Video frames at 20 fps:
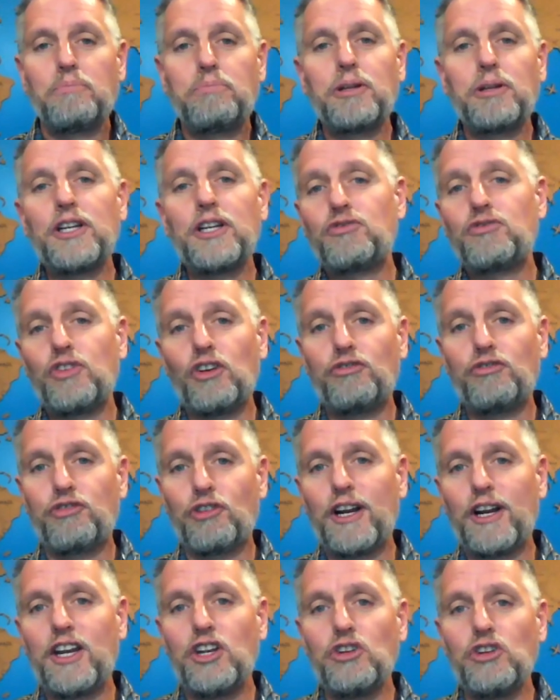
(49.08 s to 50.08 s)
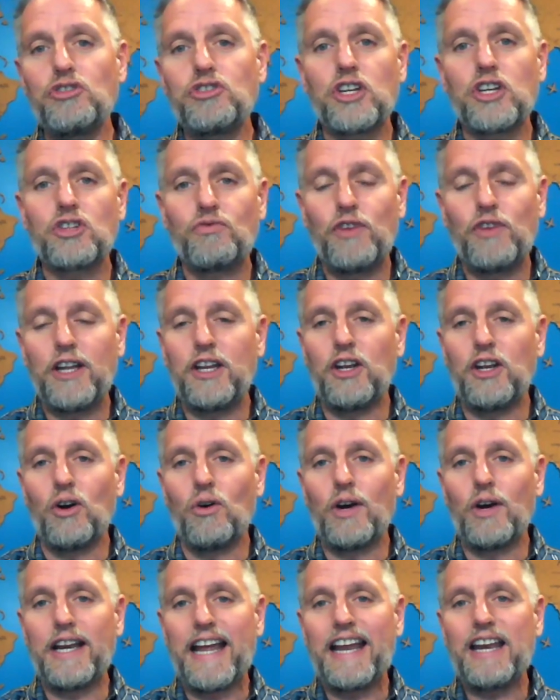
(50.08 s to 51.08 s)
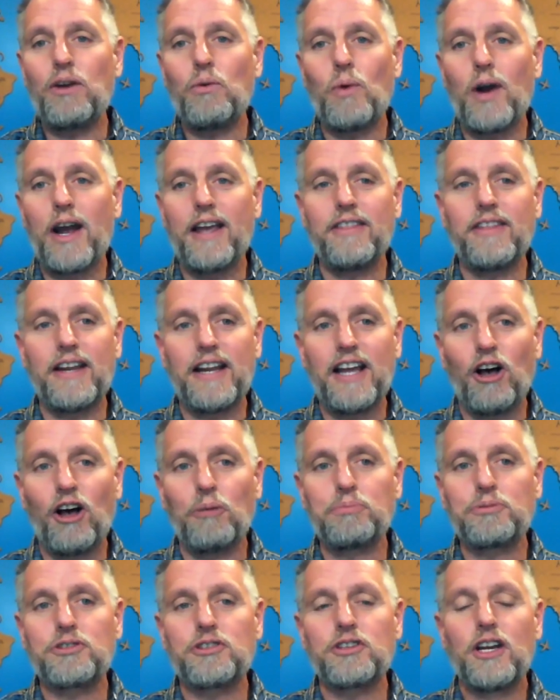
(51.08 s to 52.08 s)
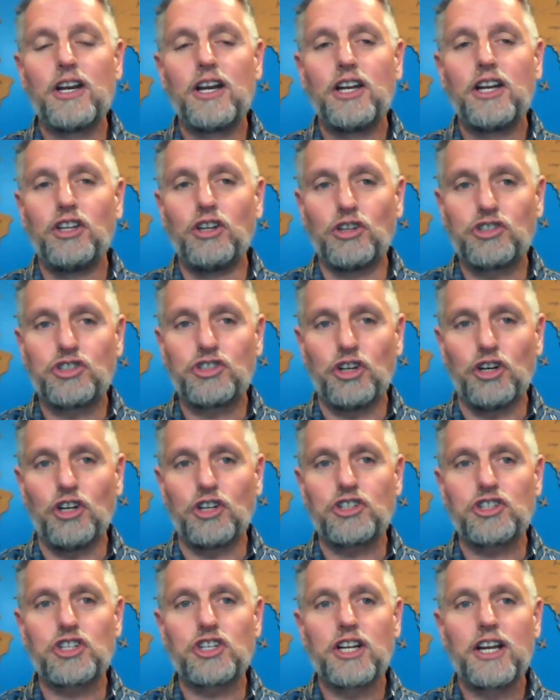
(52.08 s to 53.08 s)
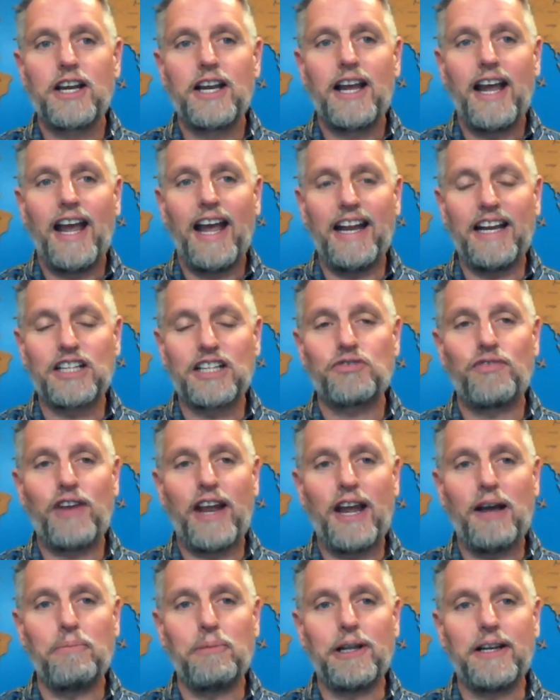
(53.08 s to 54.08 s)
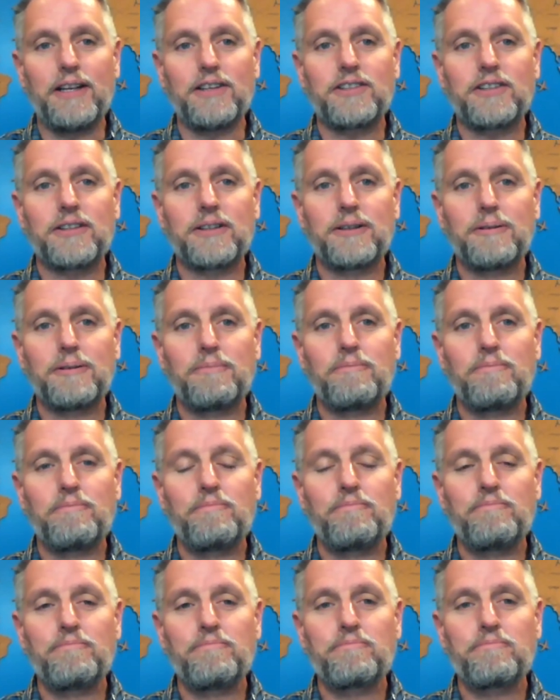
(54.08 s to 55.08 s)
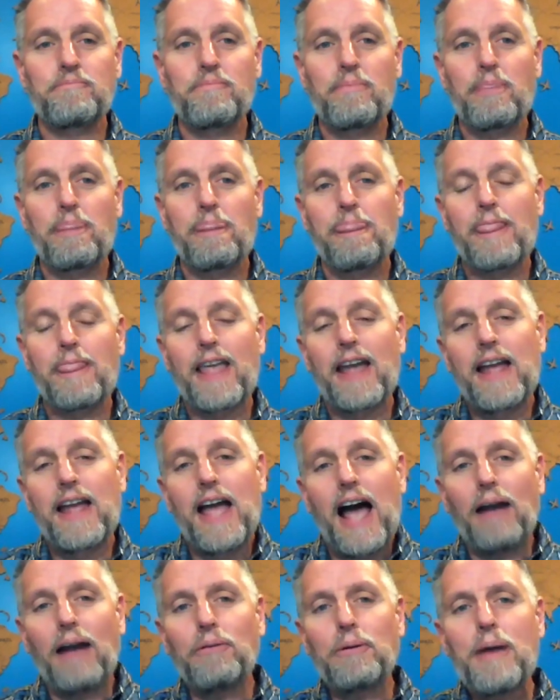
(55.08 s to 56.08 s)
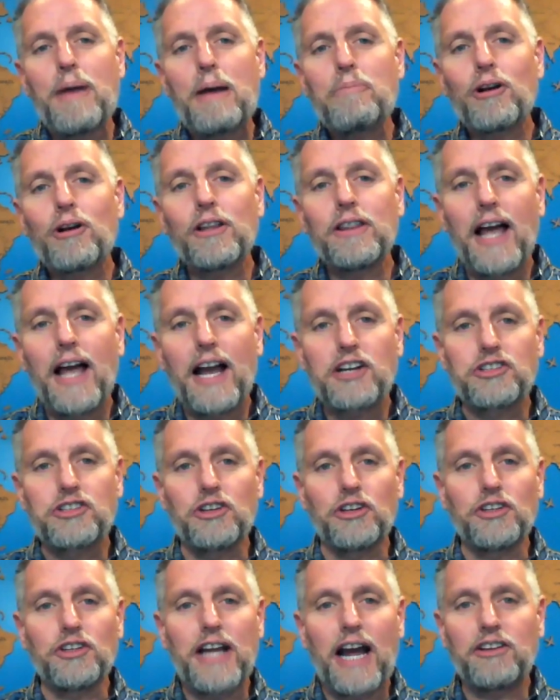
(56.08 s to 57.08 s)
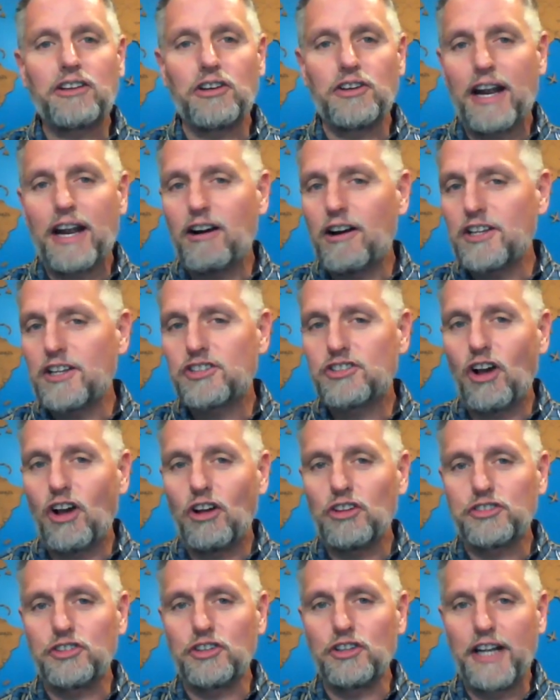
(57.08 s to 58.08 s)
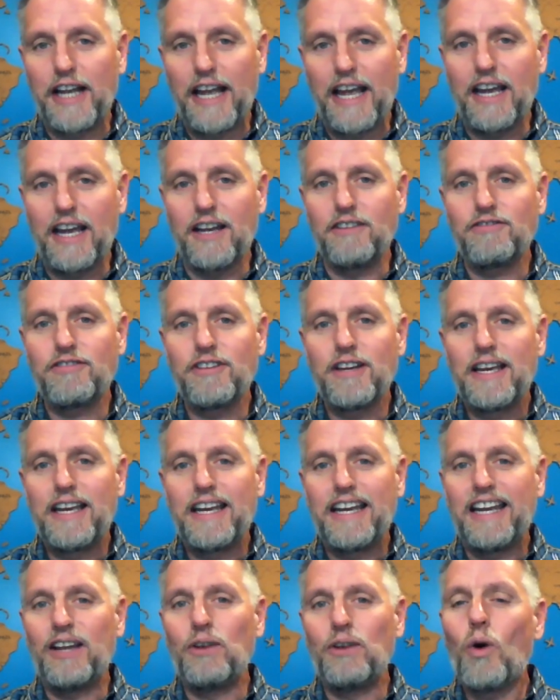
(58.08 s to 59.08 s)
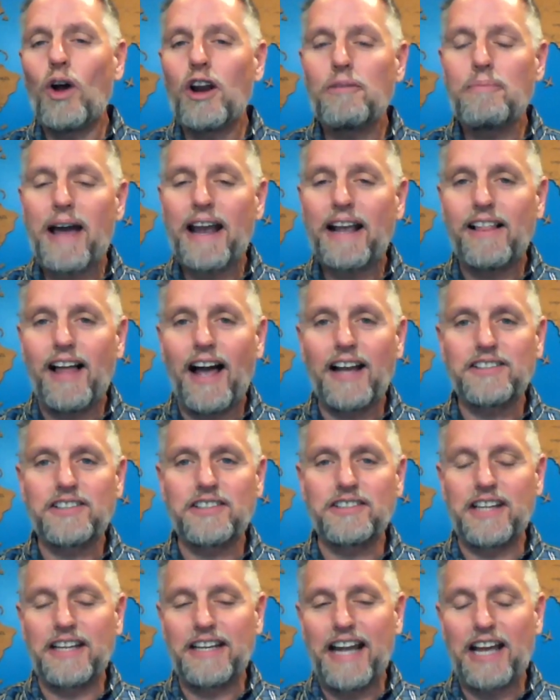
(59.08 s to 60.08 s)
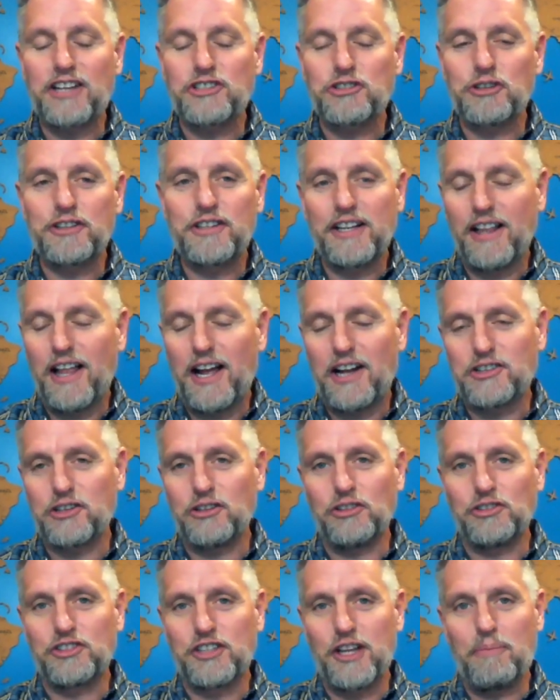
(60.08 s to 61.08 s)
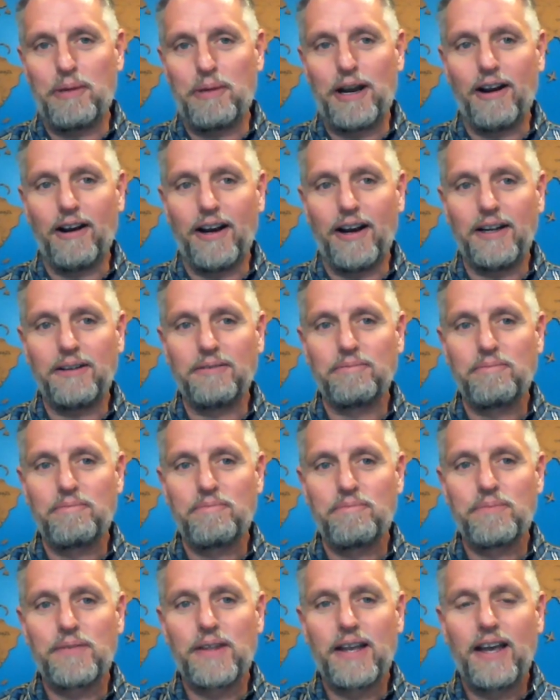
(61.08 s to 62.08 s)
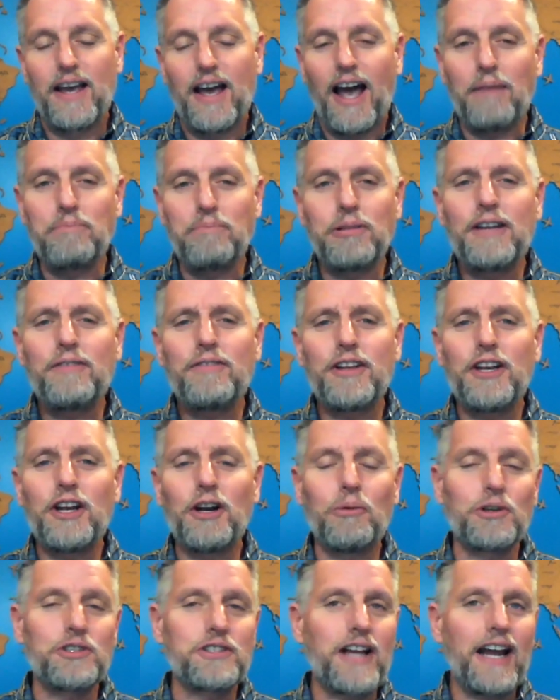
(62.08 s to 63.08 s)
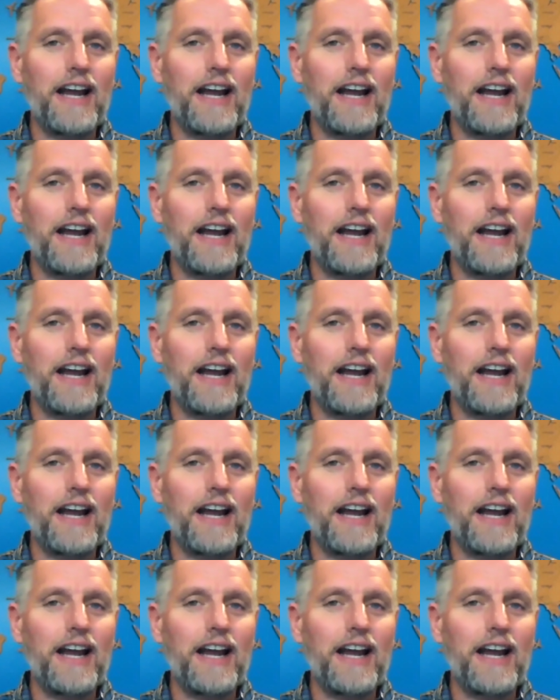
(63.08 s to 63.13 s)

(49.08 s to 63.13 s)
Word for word: please feel free to use this video in any way that helps your church and its families. I remember a lecture Dr. Darius Salter gave in one of my classes at Nazarene Theological Seminary. I believe the year was